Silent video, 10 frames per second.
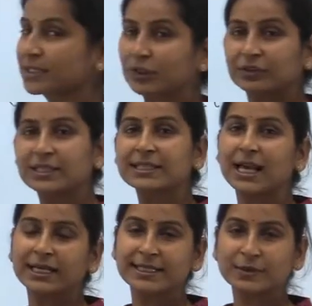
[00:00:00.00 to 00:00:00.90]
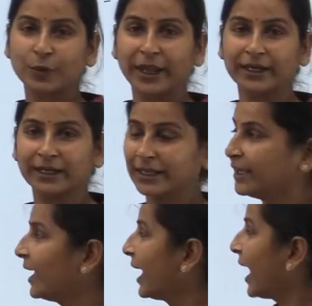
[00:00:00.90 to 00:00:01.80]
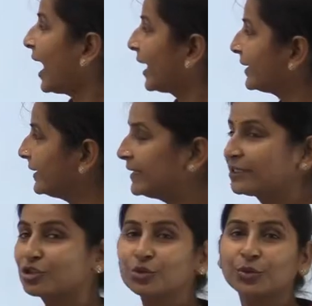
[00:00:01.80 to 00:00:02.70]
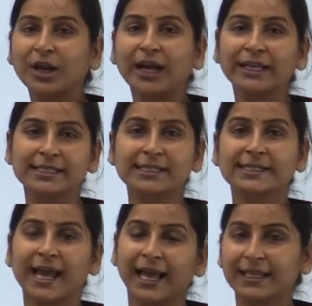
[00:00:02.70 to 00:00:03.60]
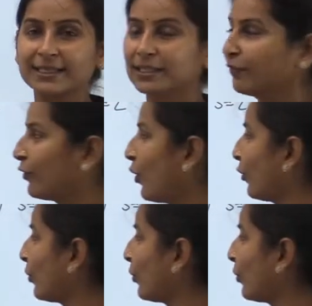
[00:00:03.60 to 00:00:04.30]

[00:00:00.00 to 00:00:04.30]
of this sine square t, I need to write it as the form